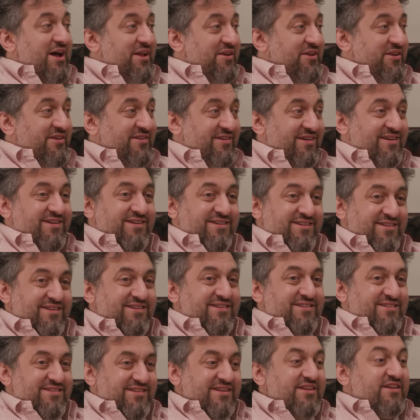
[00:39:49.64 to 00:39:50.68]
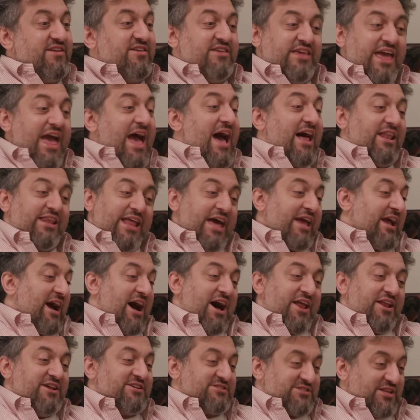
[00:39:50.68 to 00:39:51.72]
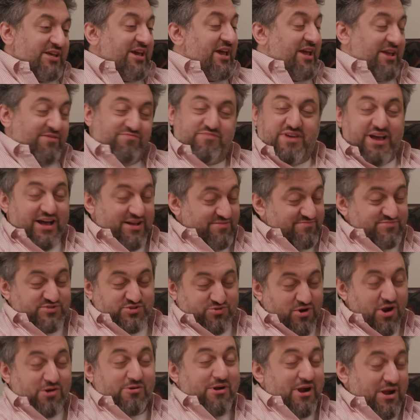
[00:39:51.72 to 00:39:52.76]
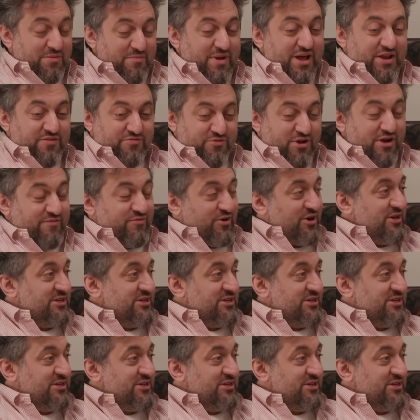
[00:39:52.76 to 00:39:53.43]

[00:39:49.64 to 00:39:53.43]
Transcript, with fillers: Those boots would do well. Yeah, like castle. honestly, yeah, strong recommend if you're um, ever in